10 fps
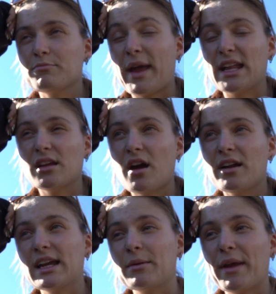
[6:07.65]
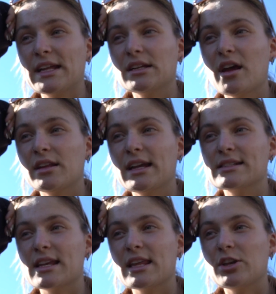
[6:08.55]
painting the awning and painting the awning,
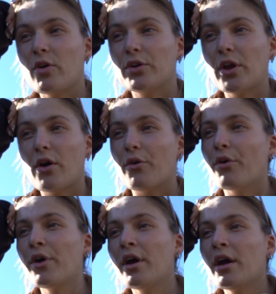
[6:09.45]
because I think you all know